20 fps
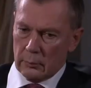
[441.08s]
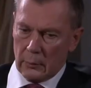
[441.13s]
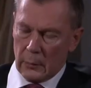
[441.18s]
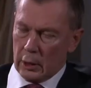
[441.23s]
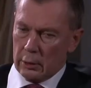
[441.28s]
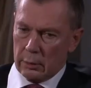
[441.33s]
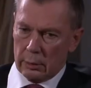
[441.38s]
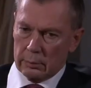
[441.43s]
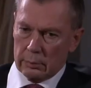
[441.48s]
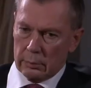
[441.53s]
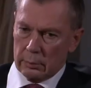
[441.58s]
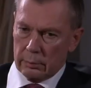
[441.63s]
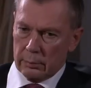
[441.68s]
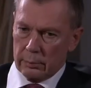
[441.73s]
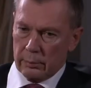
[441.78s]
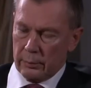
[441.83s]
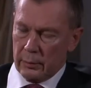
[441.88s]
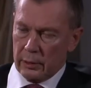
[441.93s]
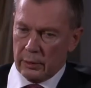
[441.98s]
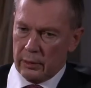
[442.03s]
No,
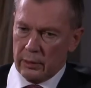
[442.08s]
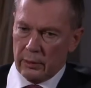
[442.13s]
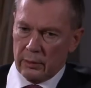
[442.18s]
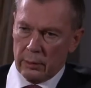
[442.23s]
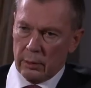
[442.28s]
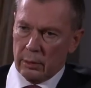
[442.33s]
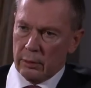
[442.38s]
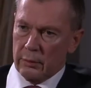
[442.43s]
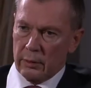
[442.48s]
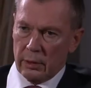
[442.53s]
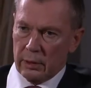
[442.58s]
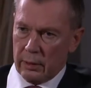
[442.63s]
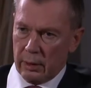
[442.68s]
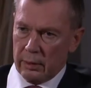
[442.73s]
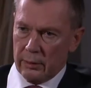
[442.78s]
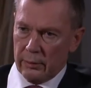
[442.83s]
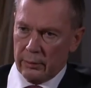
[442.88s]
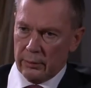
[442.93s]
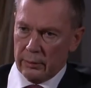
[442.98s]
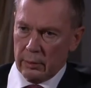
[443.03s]
it is not the
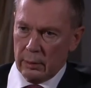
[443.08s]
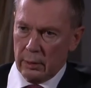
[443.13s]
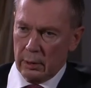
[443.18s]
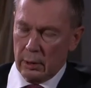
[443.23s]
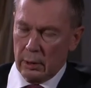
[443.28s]
case.